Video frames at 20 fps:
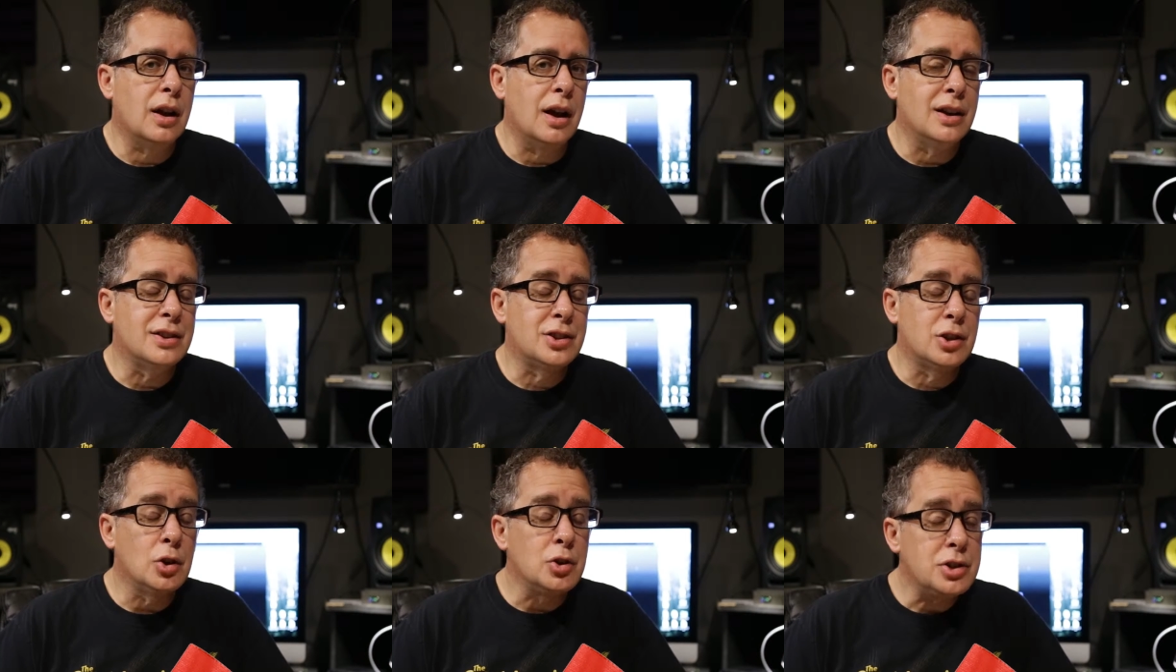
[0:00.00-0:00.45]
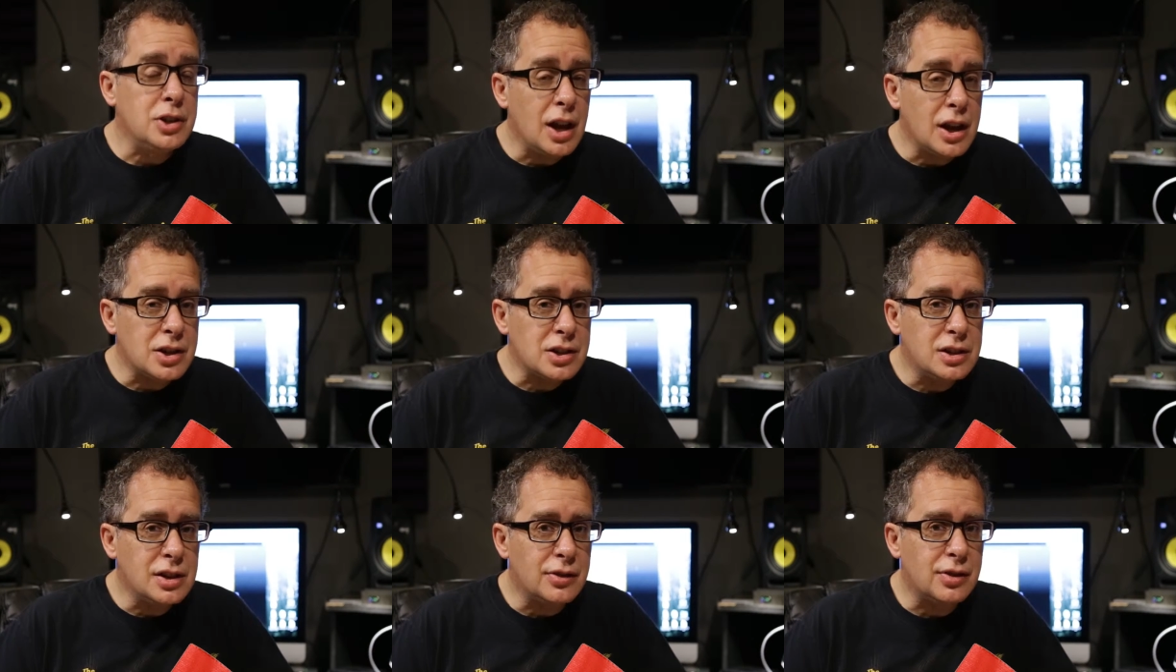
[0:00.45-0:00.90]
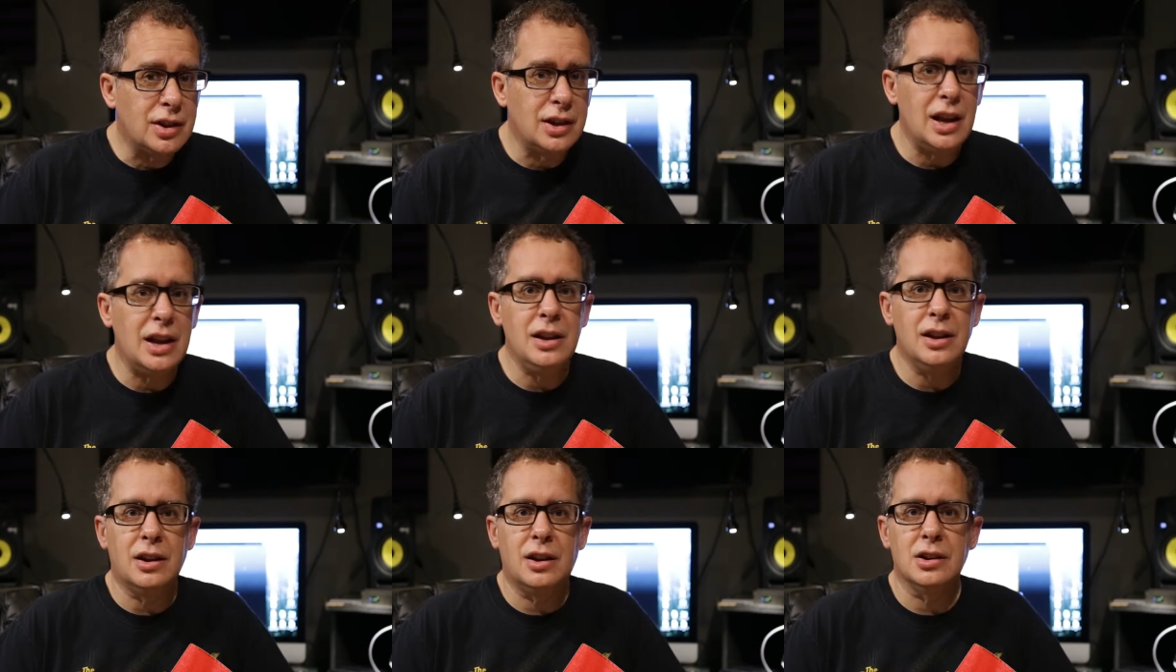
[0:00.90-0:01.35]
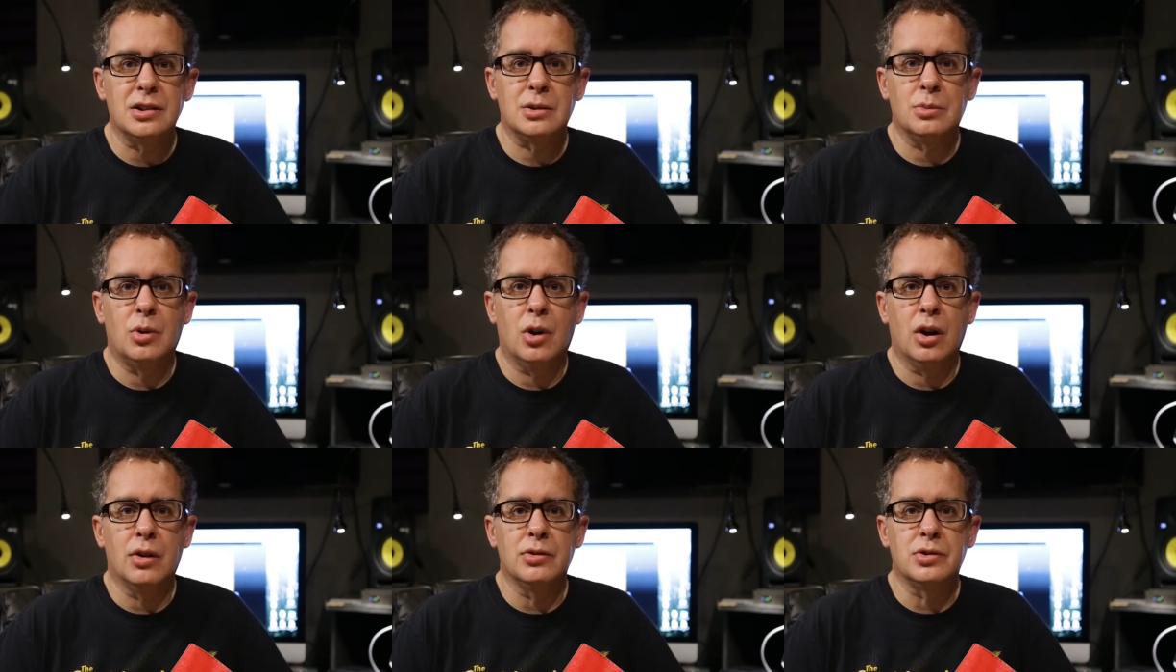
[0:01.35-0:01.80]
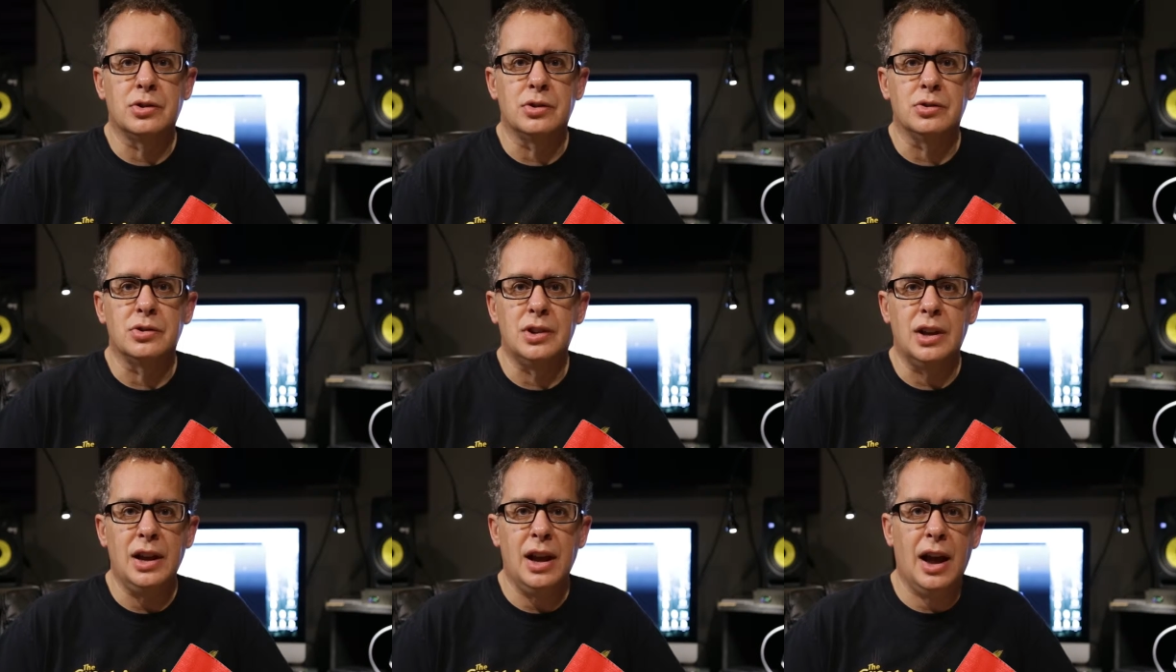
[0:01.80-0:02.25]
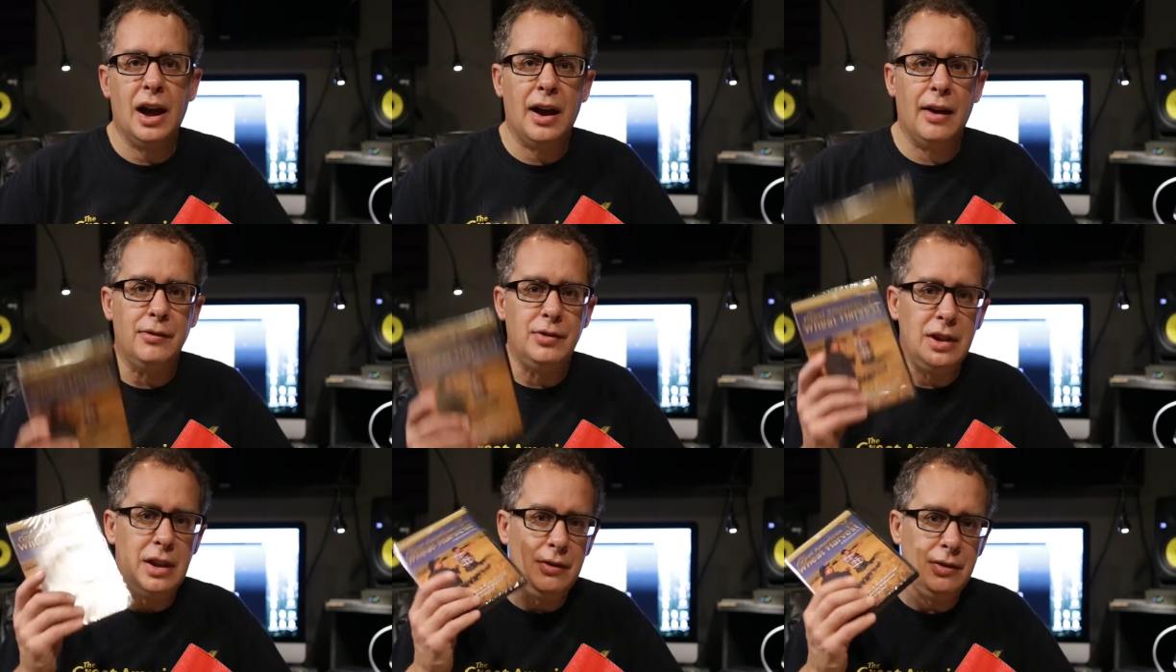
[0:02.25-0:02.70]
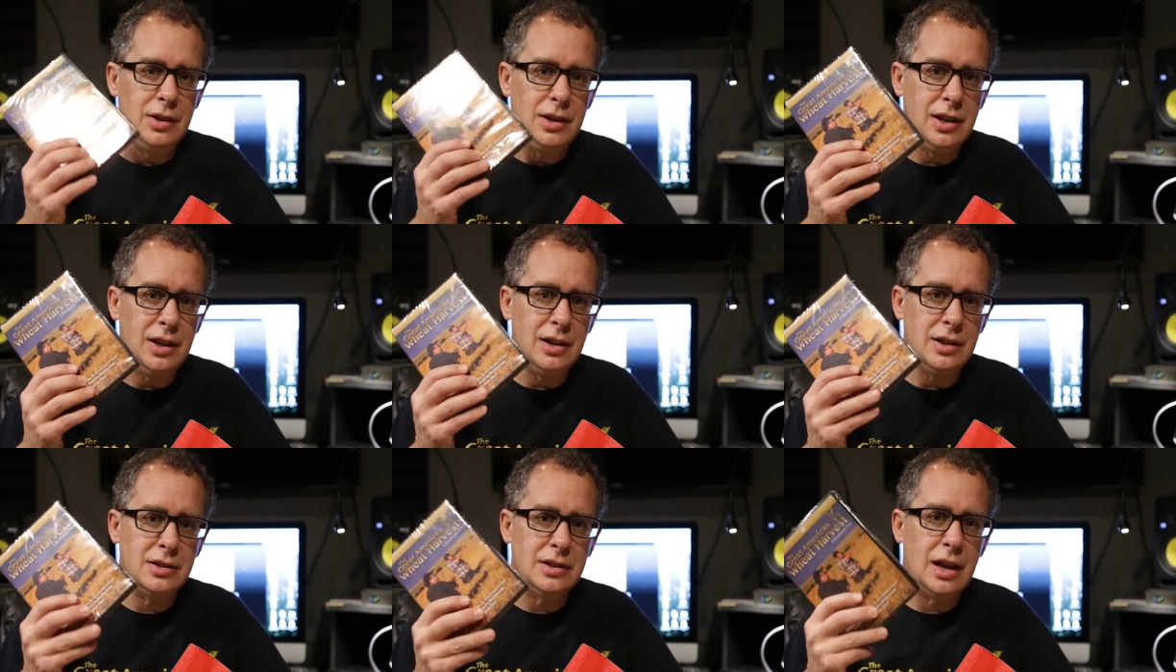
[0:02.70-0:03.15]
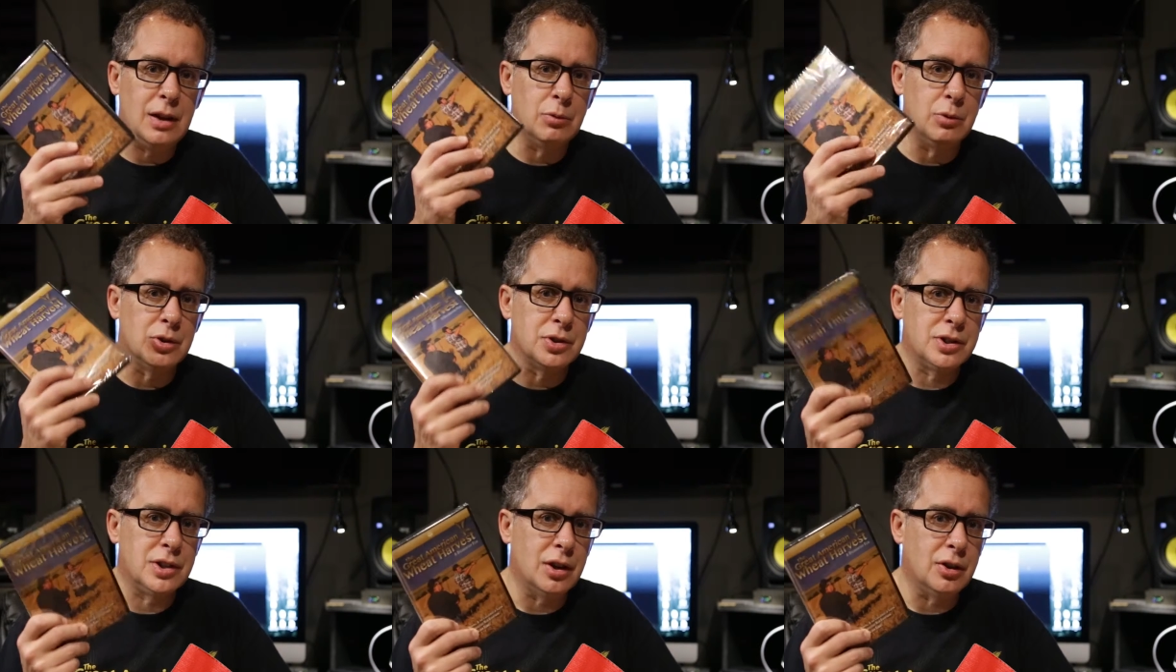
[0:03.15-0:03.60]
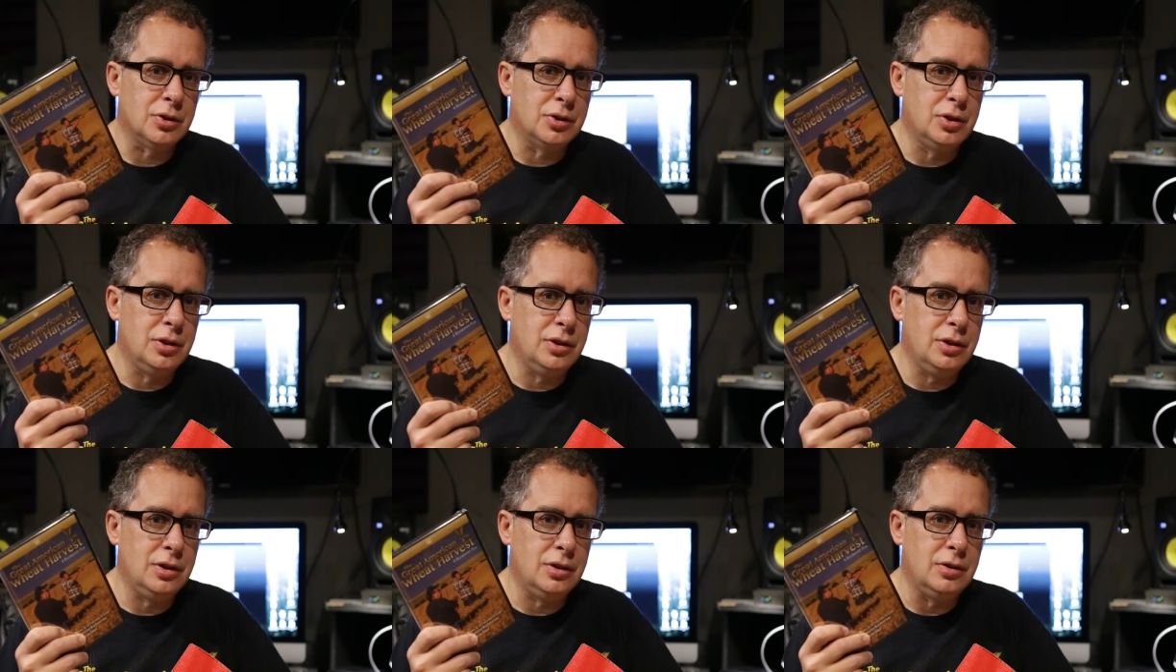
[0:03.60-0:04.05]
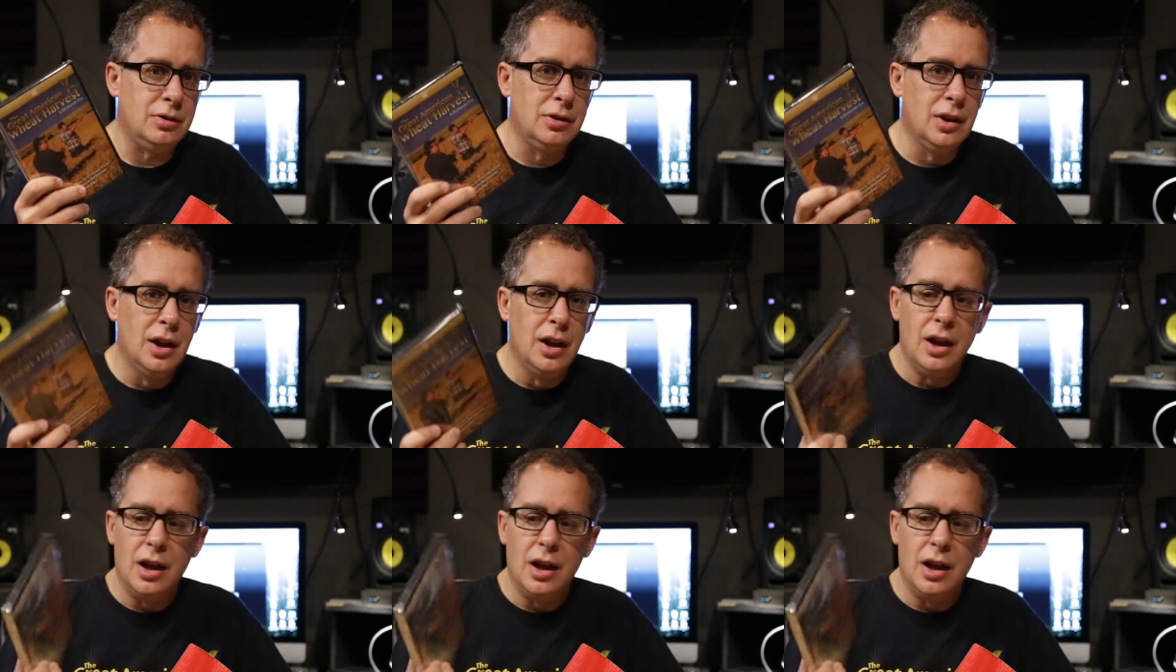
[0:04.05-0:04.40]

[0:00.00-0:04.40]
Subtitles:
Association of Canadian Custom Harvesters. They have DVDs they will sell to you.